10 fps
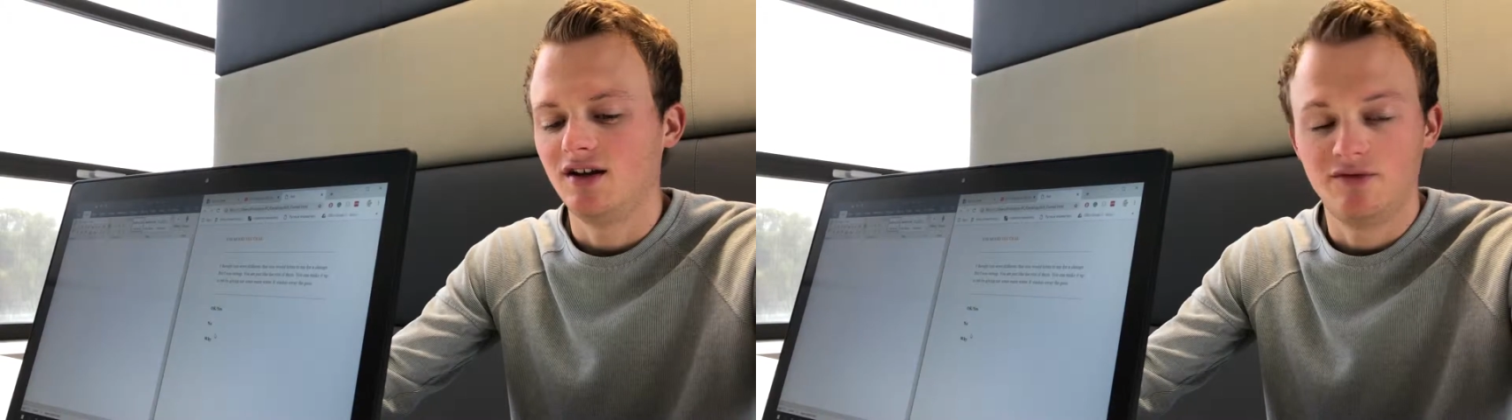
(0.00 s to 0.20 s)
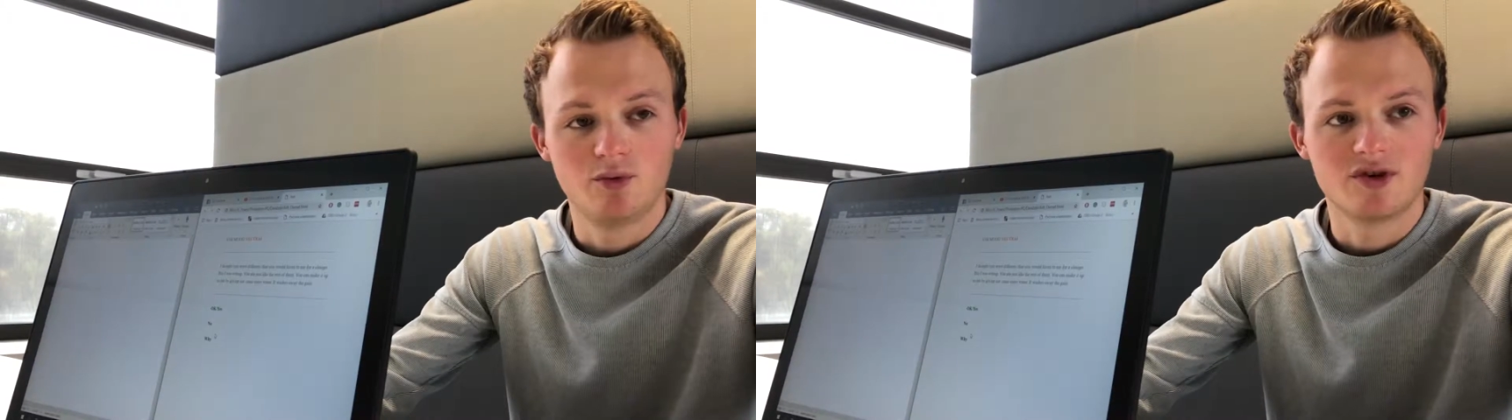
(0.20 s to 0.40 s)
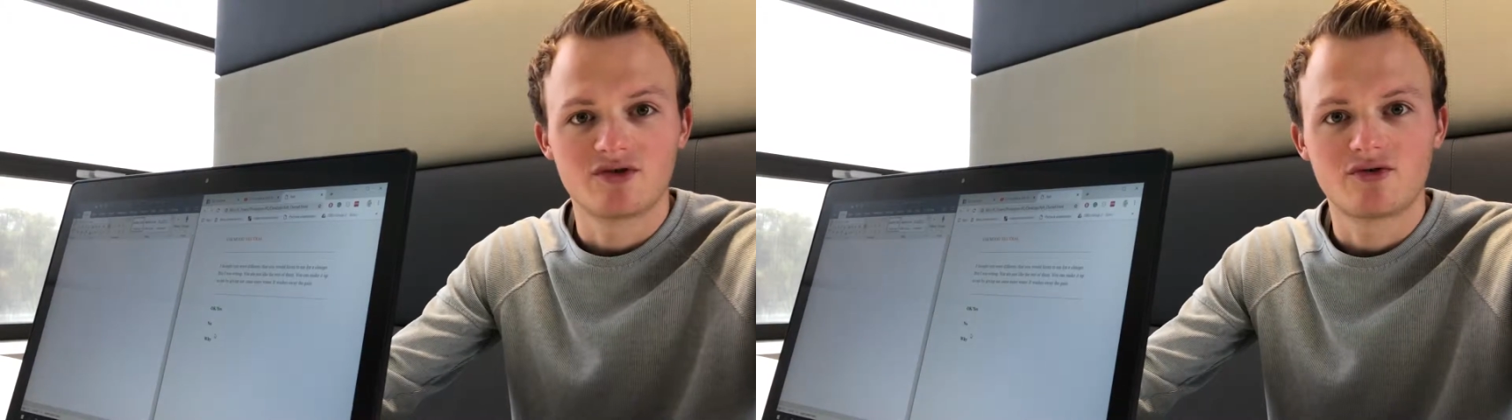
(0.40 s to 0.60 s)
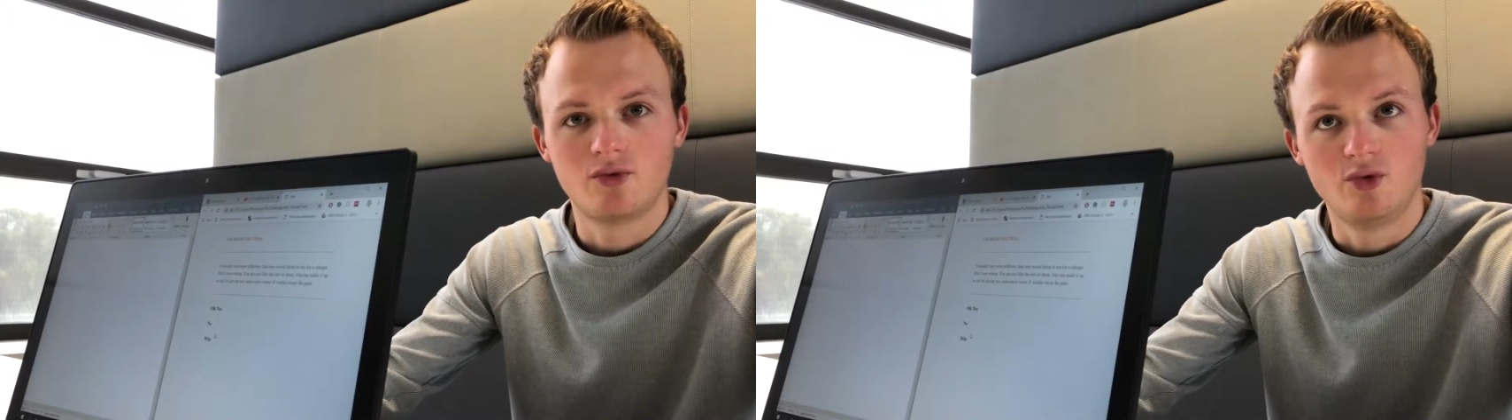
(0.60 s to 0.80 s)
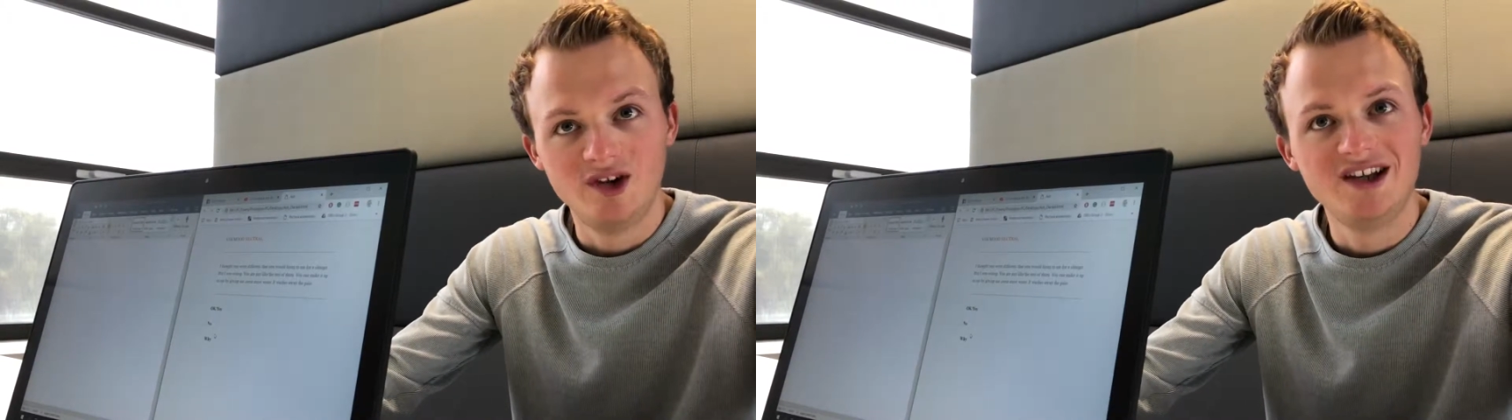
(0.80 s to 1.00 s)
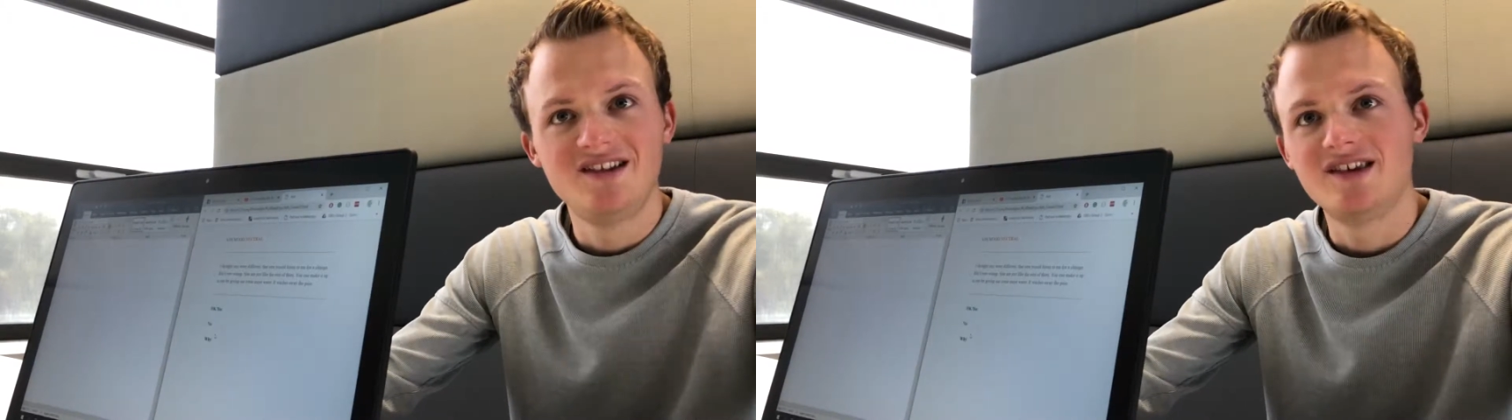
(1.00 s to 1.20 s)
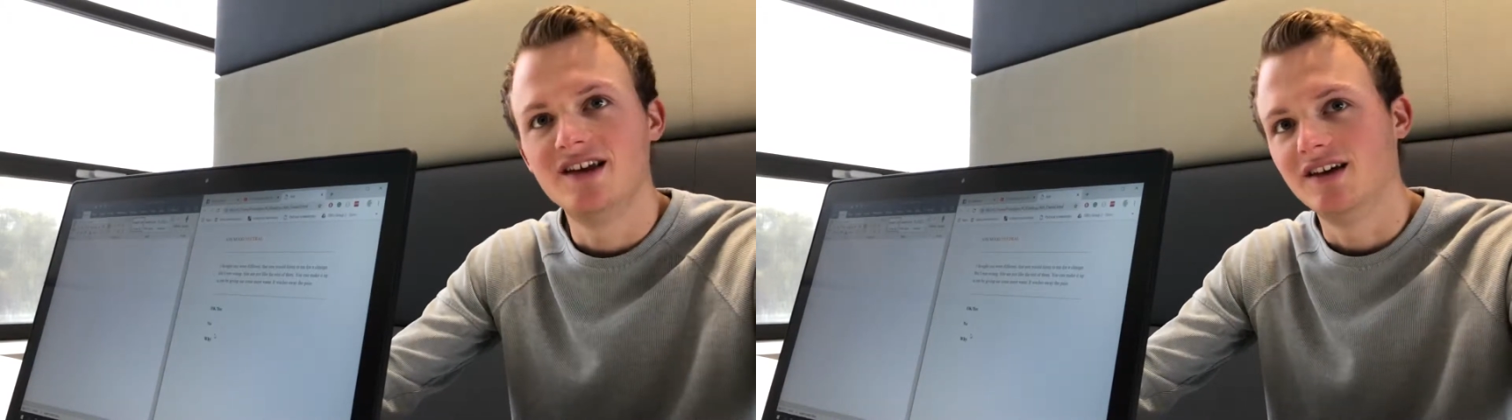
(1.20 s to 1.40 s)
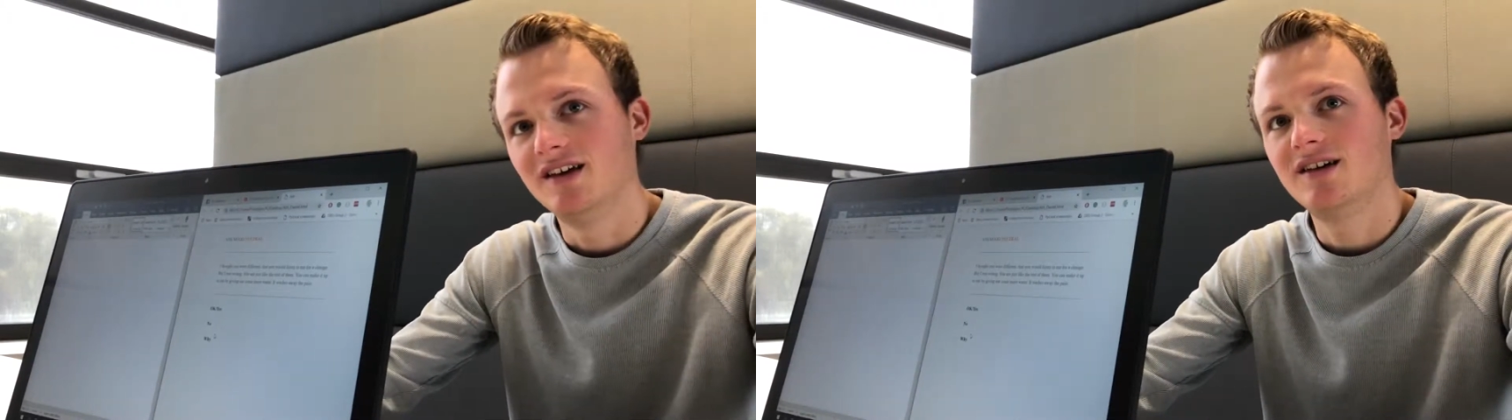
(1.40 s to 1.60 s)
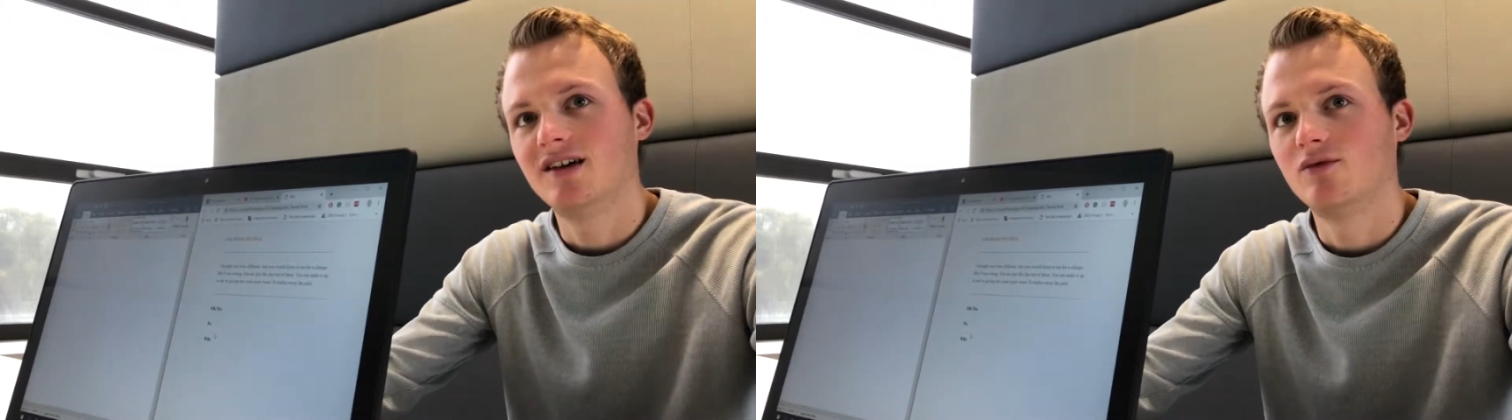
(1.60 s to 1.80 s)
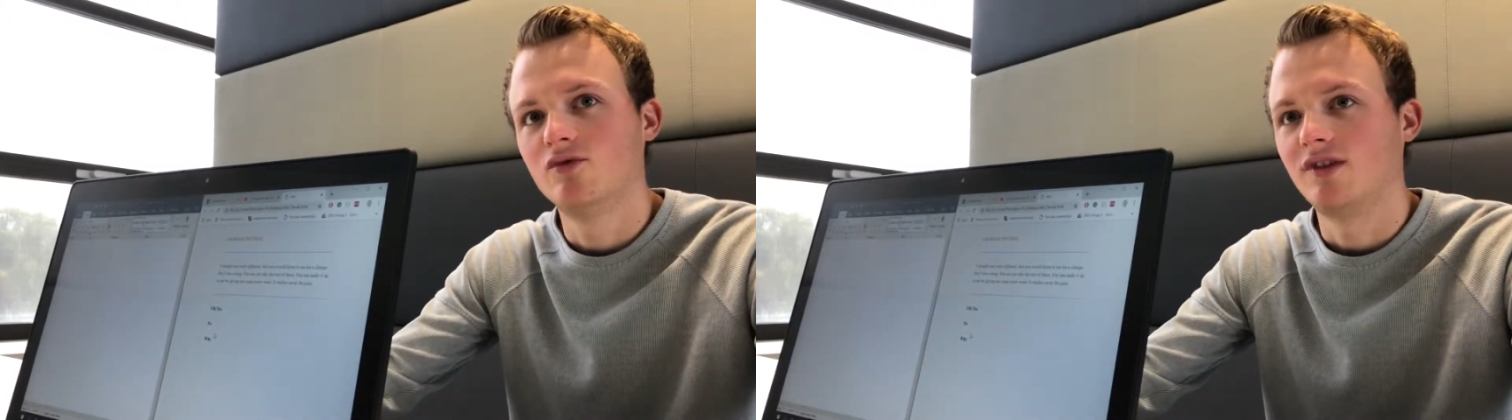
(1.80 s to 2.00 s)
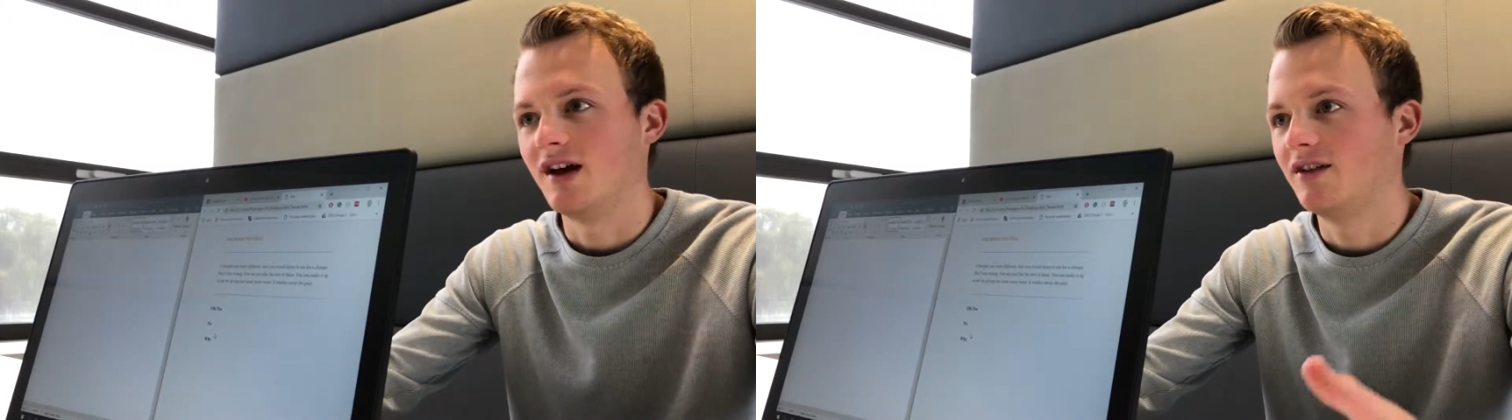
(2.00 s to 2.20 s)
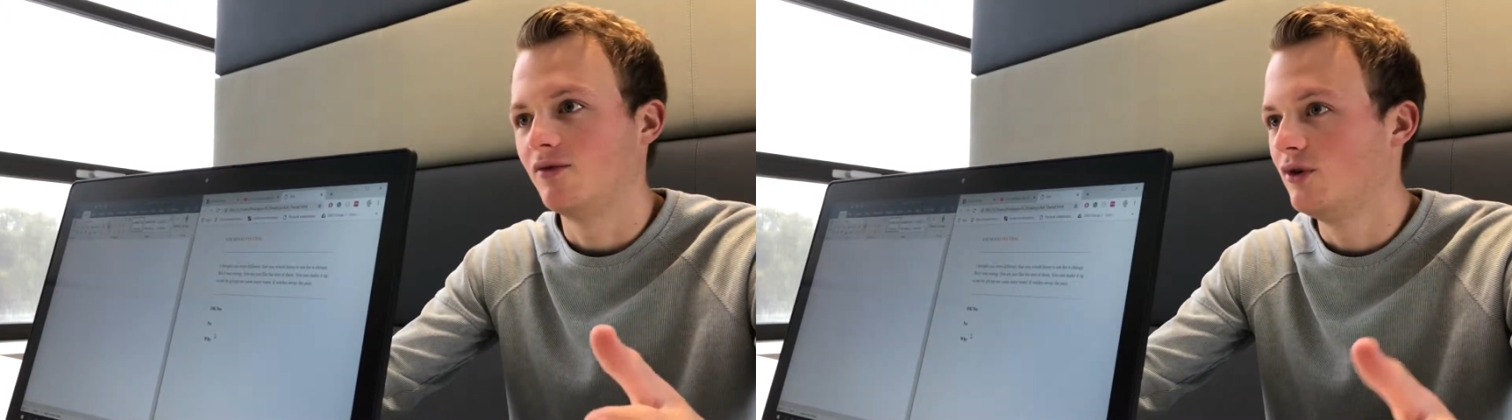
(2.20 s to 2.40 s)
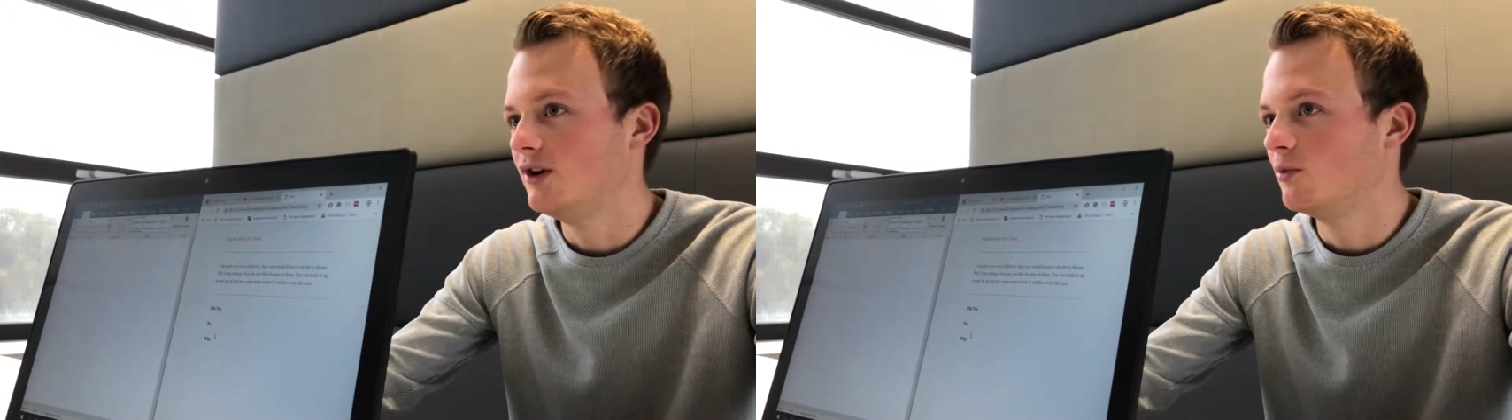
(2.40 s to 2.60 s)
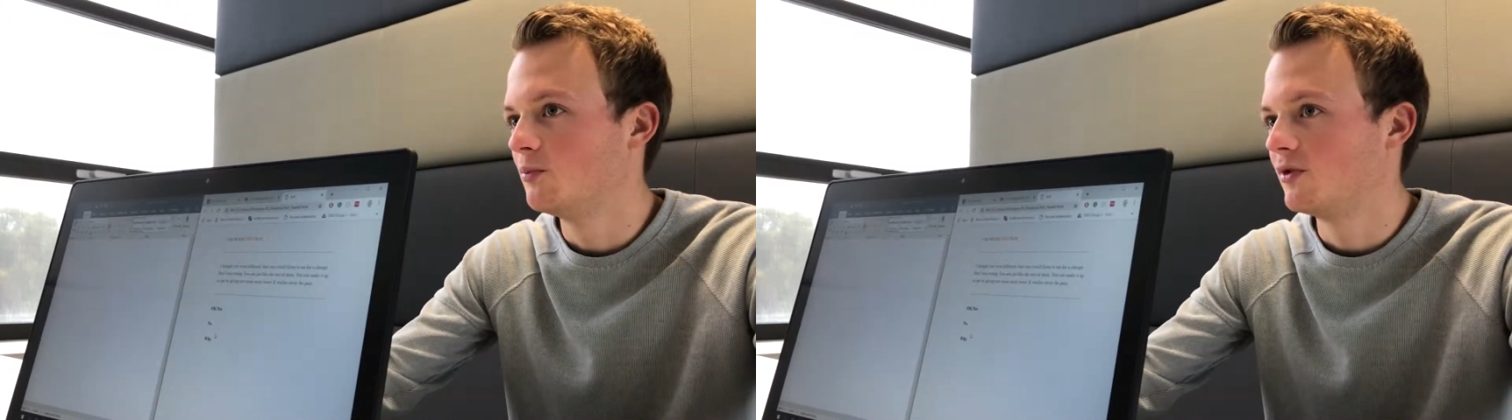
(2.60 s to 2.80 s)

if it was really thinking and had a real